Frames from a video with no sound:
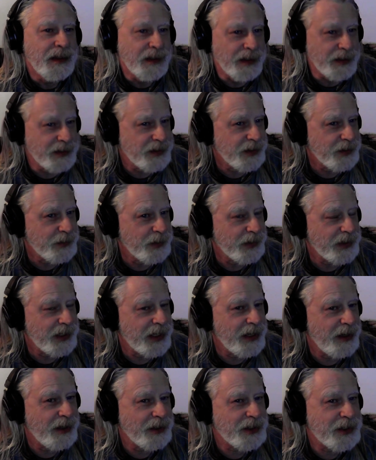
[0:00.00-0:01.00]
This is what the
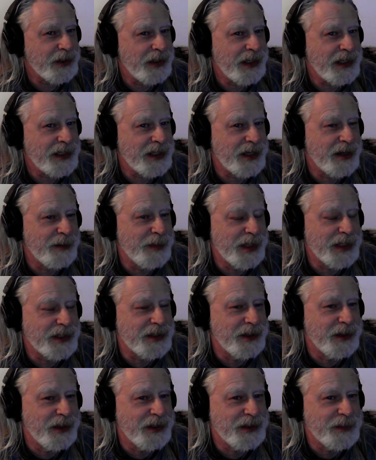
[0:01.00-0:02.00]
culture is here, Ms.
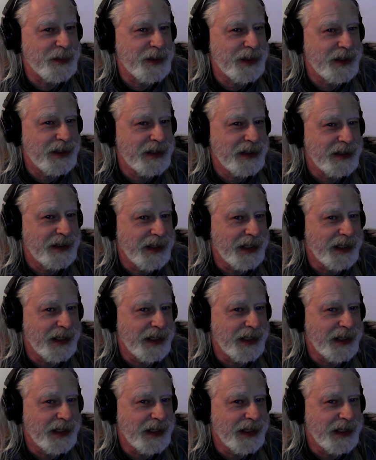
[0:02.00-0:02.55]
Grossberg.